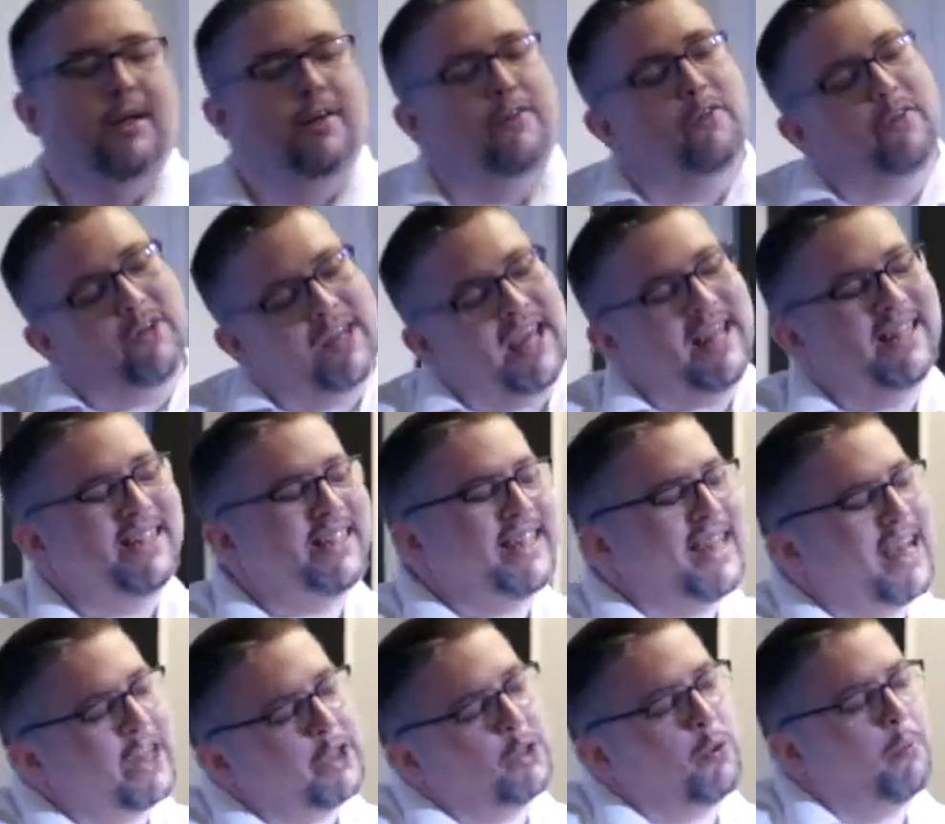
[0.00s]
not getting
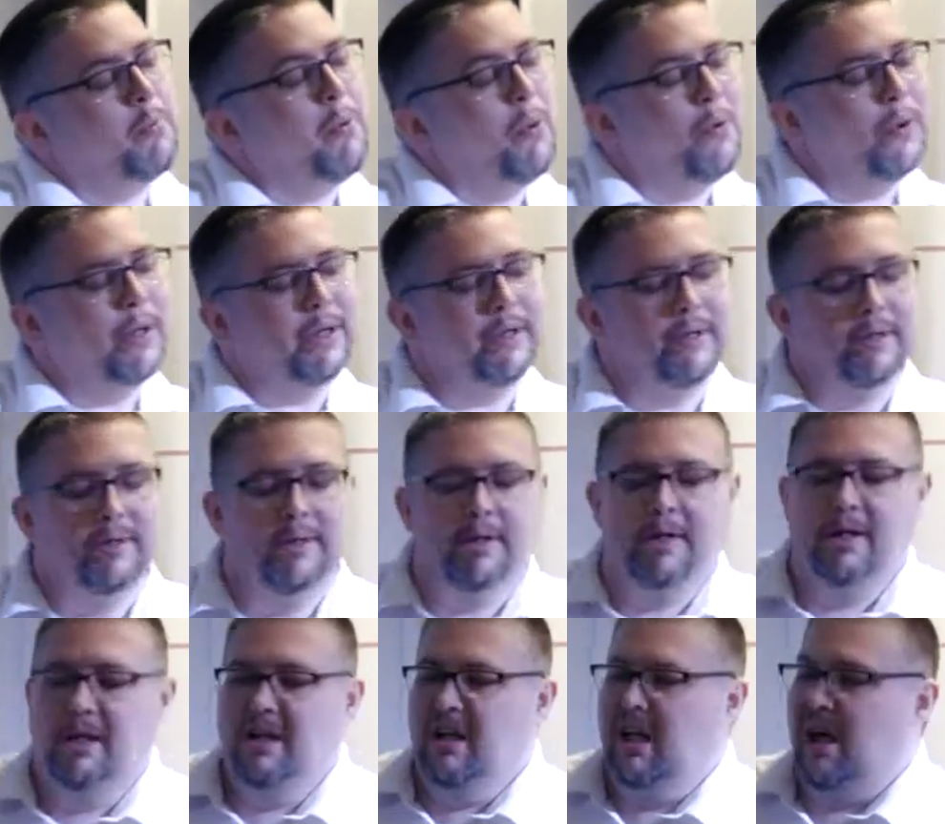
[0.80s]
to the actual point.
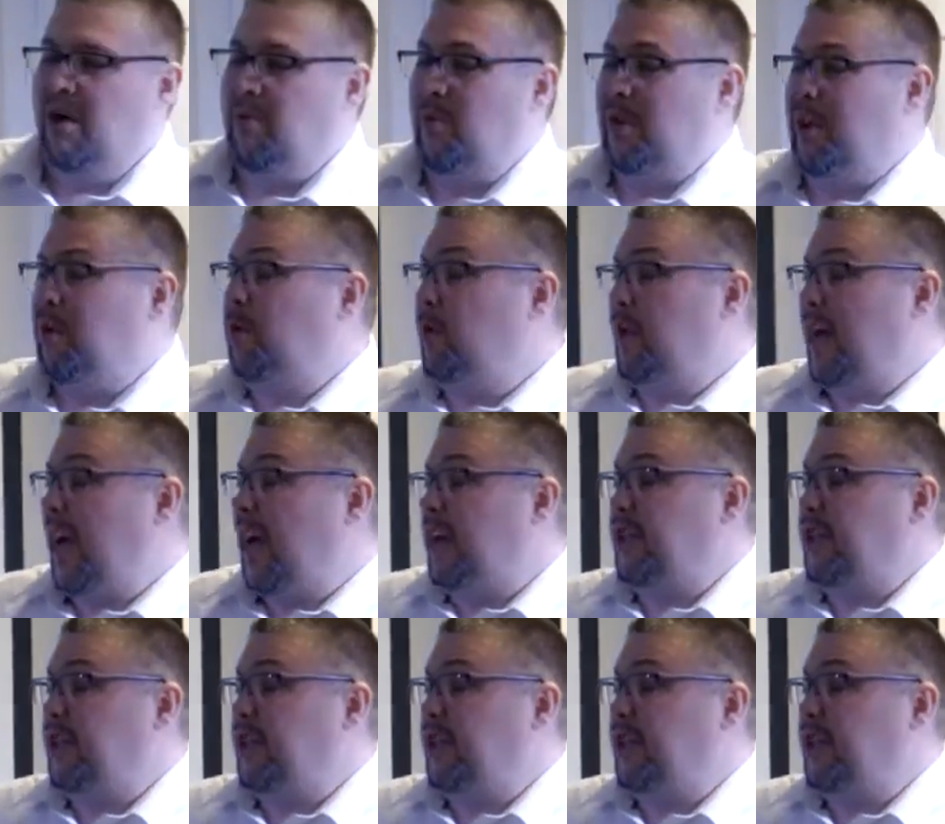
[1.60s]
When all they